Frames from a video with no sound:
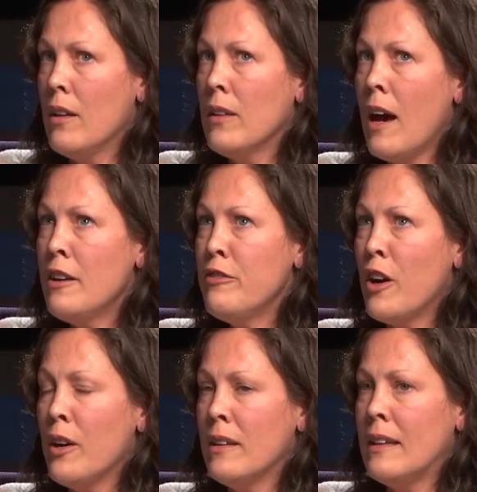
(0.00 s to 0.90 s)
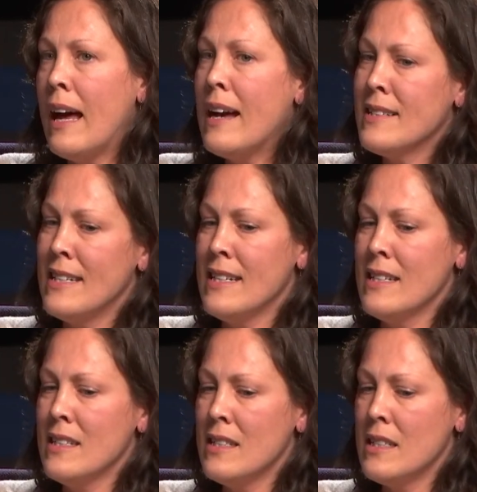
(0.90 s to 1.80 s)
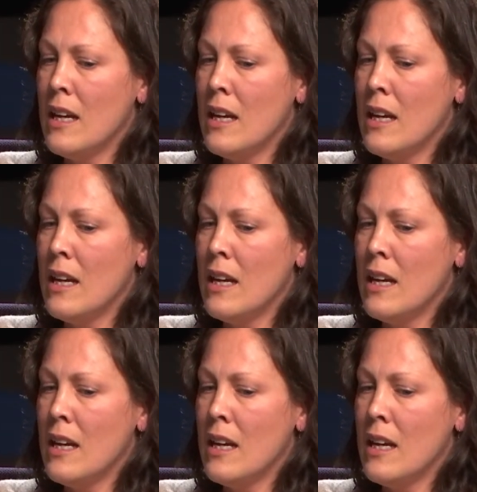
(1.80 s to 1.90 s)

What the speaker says: lot of our classes